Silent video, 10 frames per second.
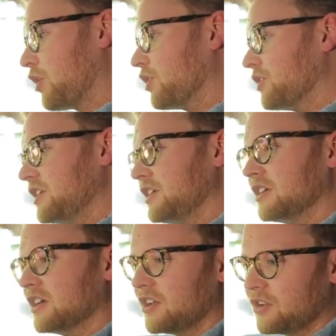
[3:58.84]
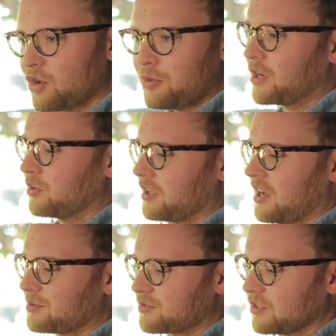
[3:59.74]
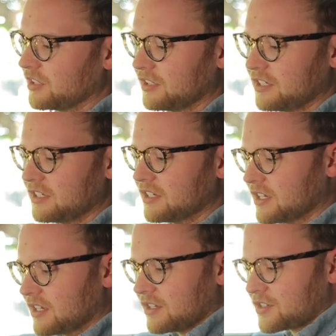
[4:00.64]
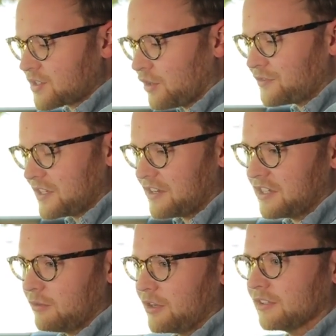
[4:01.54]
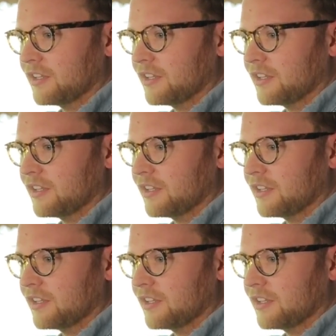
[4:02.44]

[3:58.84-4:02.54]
quality, no pano gaps really, soft down here where your